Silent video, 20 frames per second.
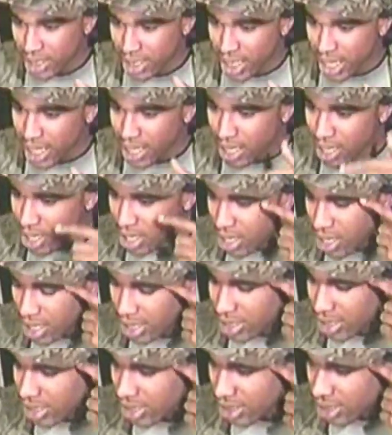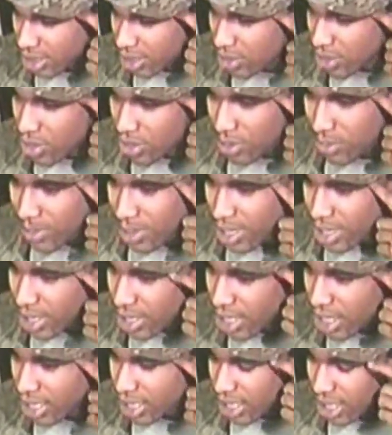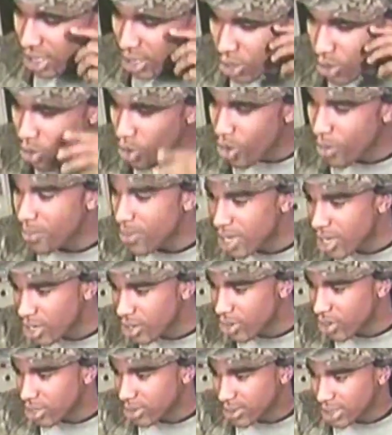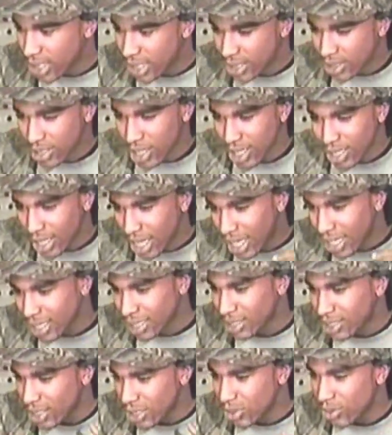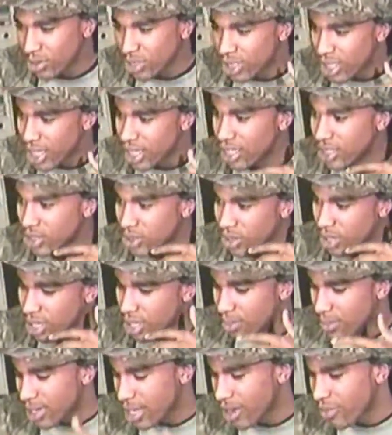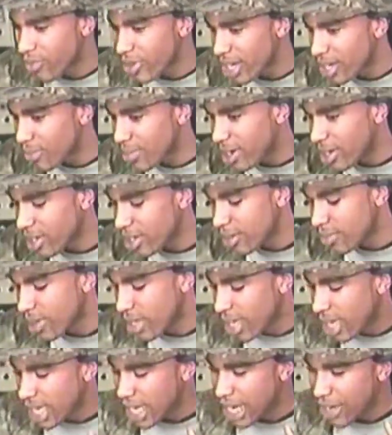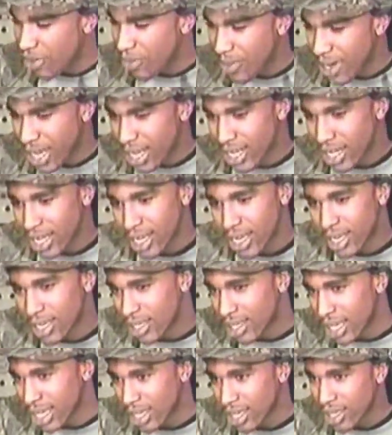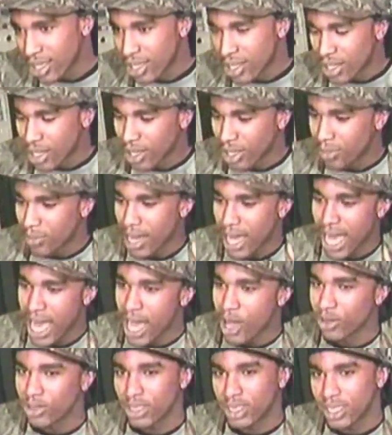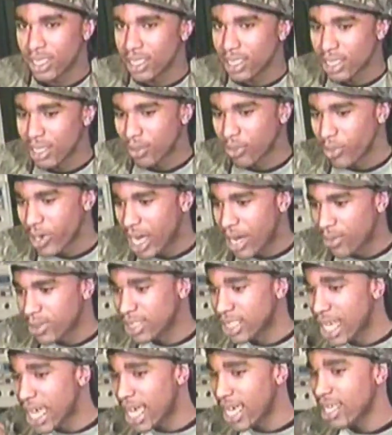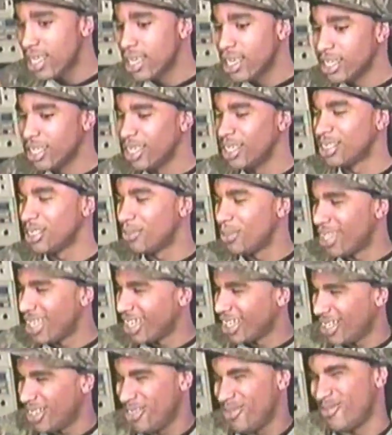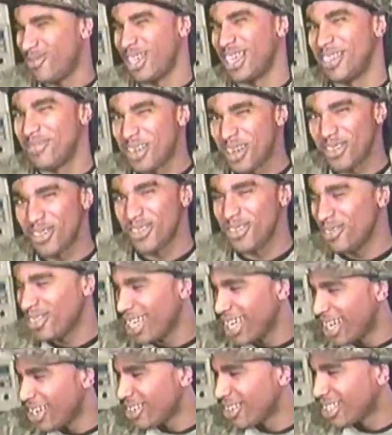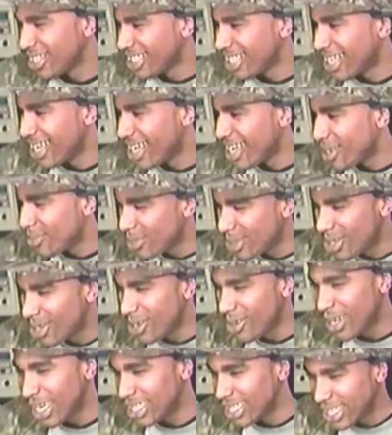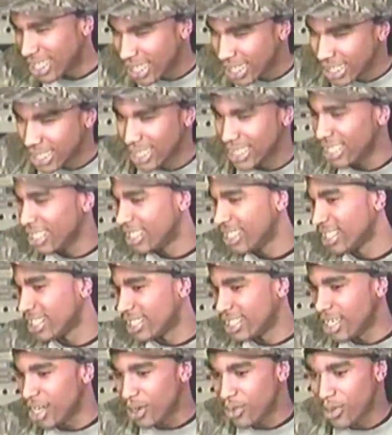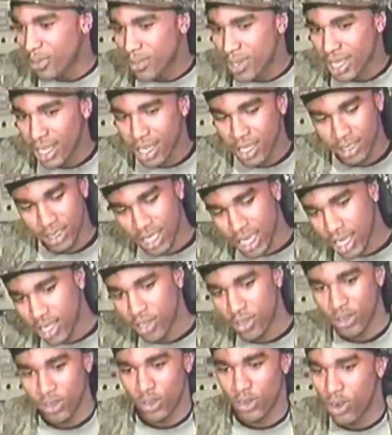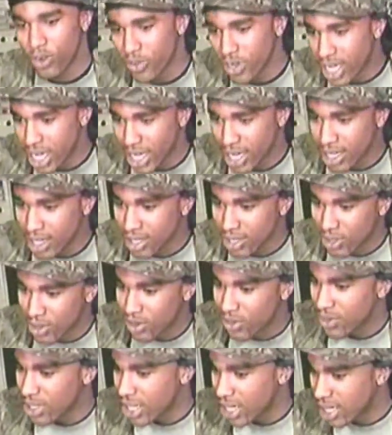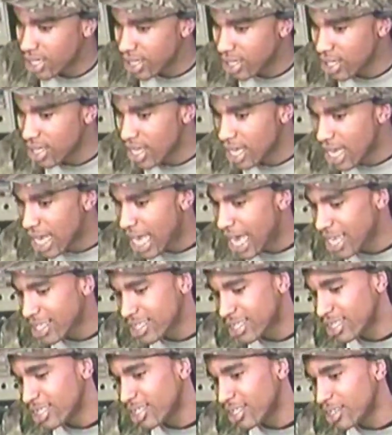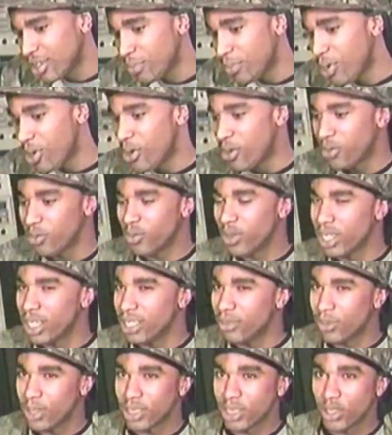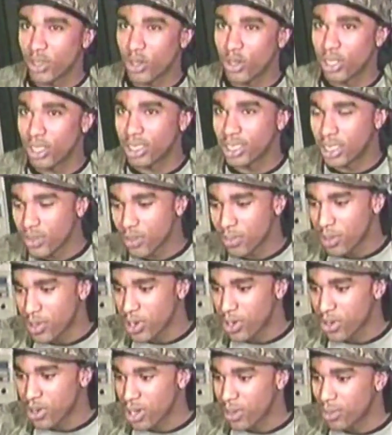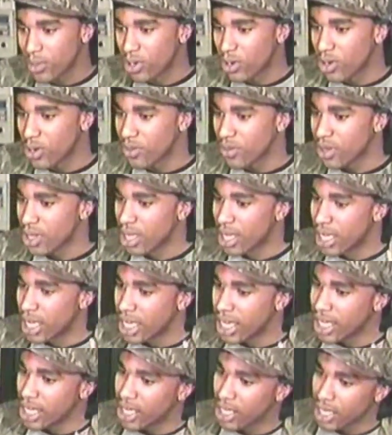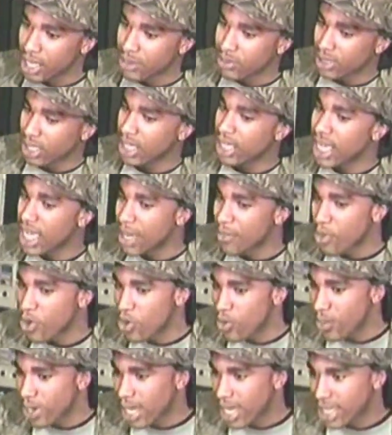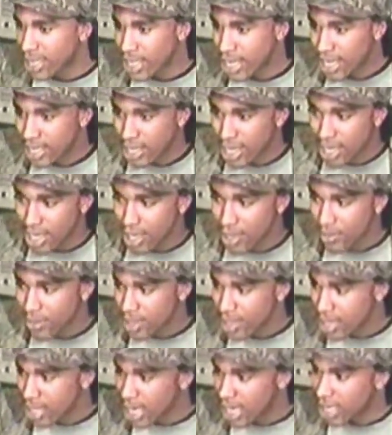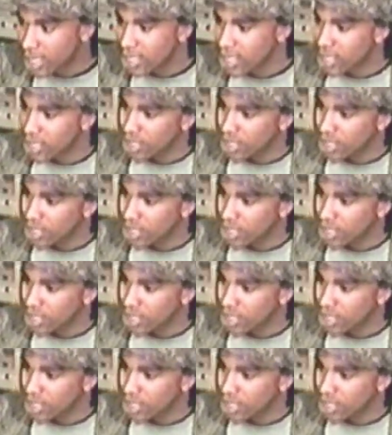like it just you know what I mean it, it caught me, you know what I'm saying? So I, I continued studies on him and I read about him, and everybody in like in my house and where I was at, they used to be like, yeah, you read about Noriega all the right, time, right. you know, and and it just stuck with me. Like, it's like, Noriega, Noriega. Actually, Capone really wasn't calling himself Capone up north. It, it came home and got that name, and then